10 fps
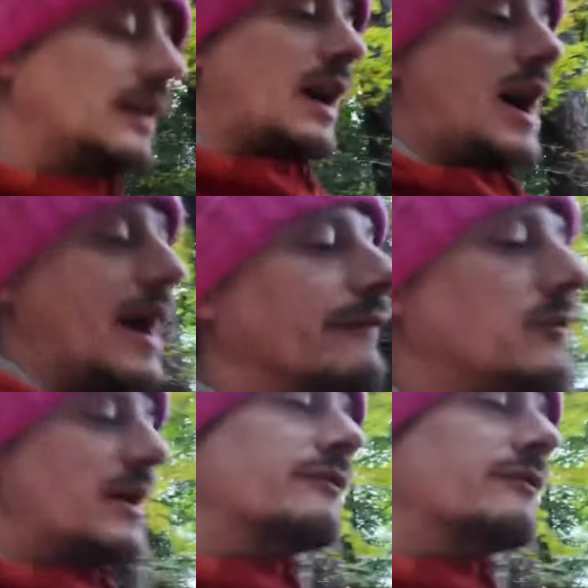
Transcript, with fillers: Uh, the main